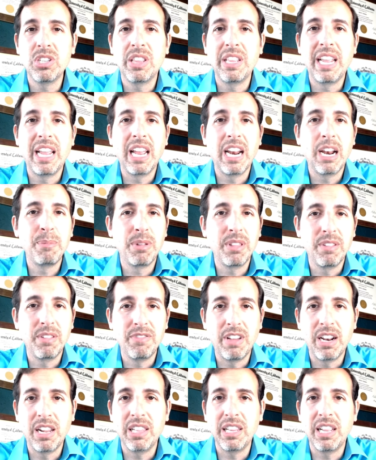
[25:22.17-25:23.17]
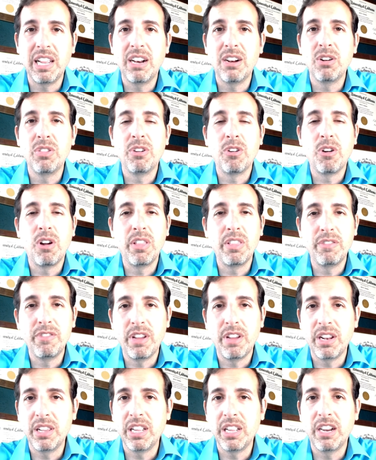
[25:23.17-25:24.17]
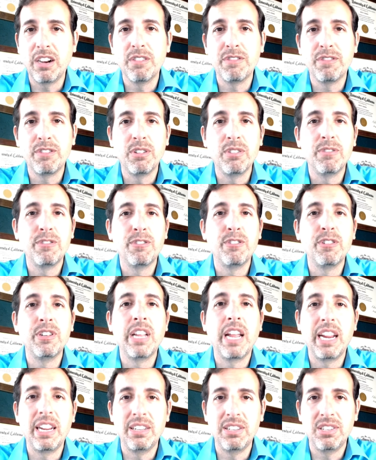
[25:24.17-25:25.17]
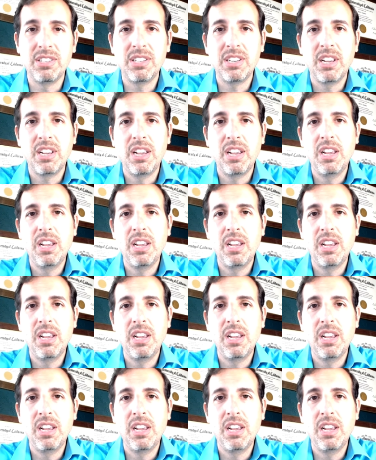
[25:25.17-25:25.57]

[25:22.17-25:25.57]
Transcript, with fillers: Then they end up on the ventilator, and they're on the ventilator for, for days,